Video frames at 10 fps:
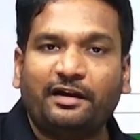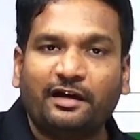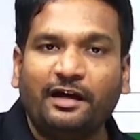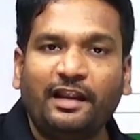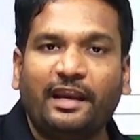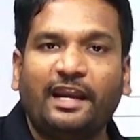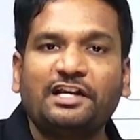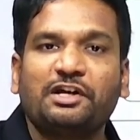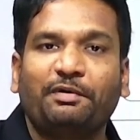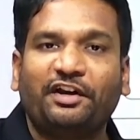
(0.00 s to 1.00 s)
turn
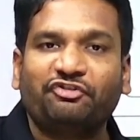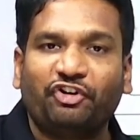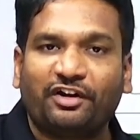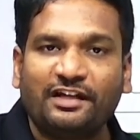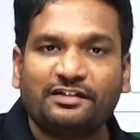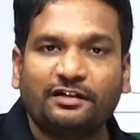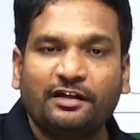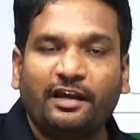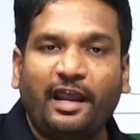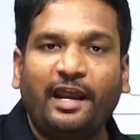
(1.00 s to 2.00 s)
against the British interest,
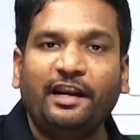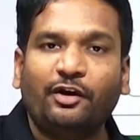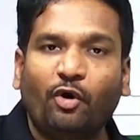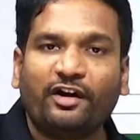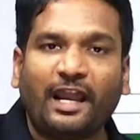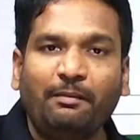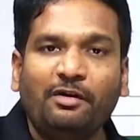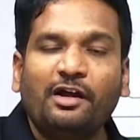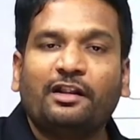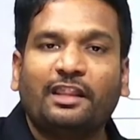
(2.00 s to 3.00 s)
and in no
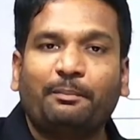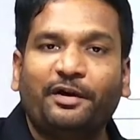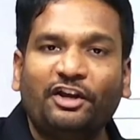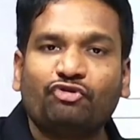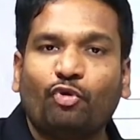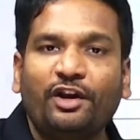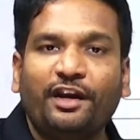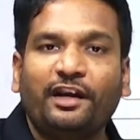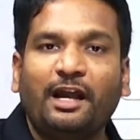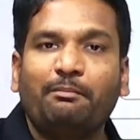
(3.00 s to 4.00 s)
time the British rule in
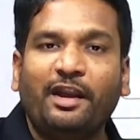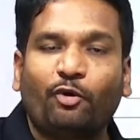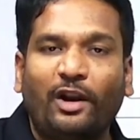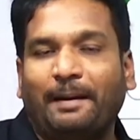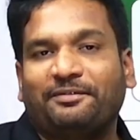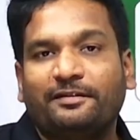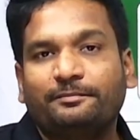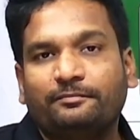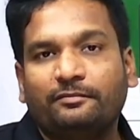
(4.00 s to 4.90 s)
India may collapse.